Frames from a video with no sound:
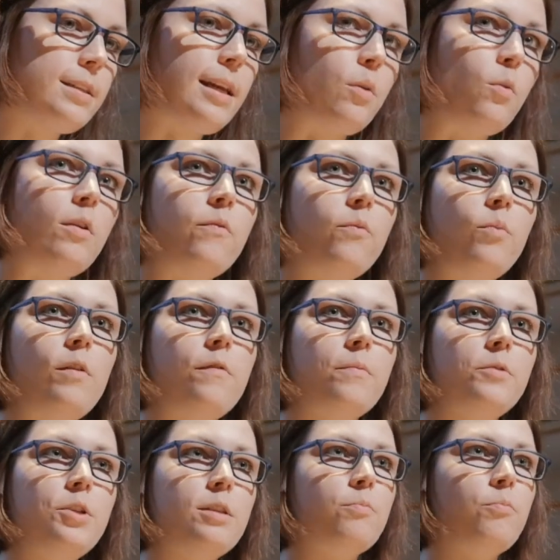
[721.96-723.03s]
I say, we've
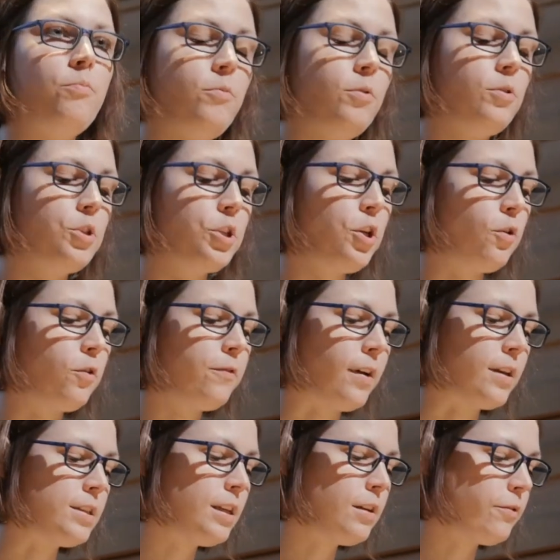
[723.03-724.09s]
just secured
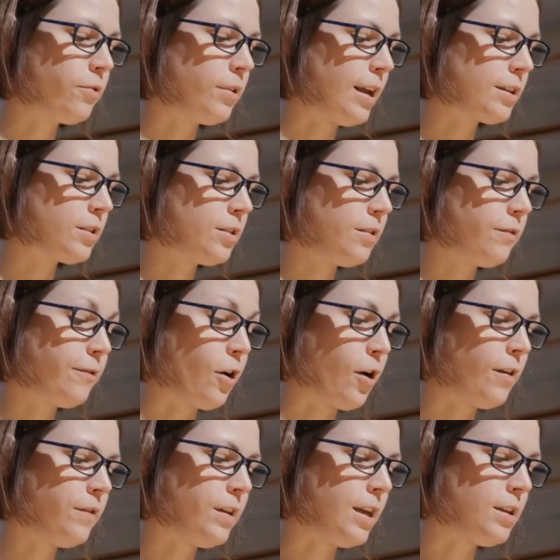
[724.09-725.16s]
funding for the next
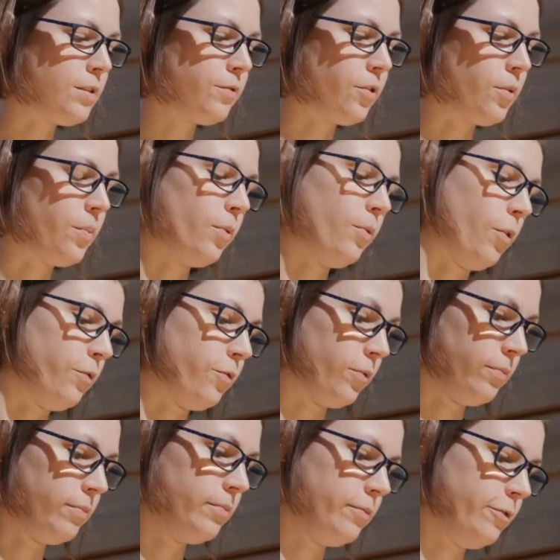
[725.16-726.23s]
5 years, for
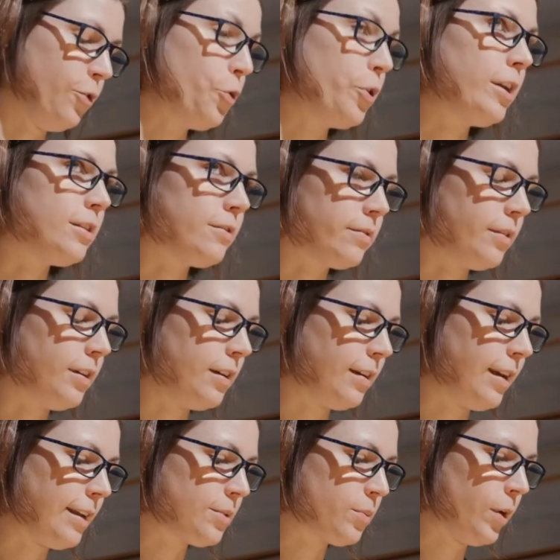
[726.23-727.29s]
4 years in the
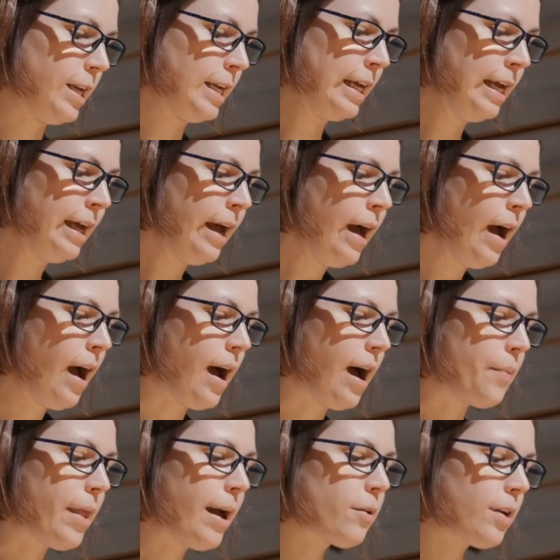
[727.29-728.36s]
next week,
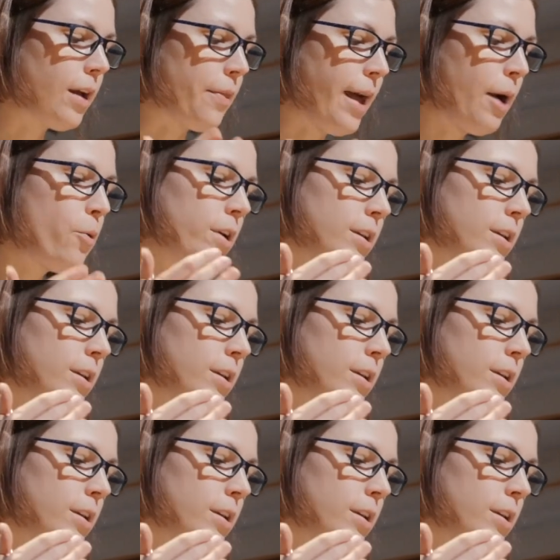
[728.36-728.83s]
and that will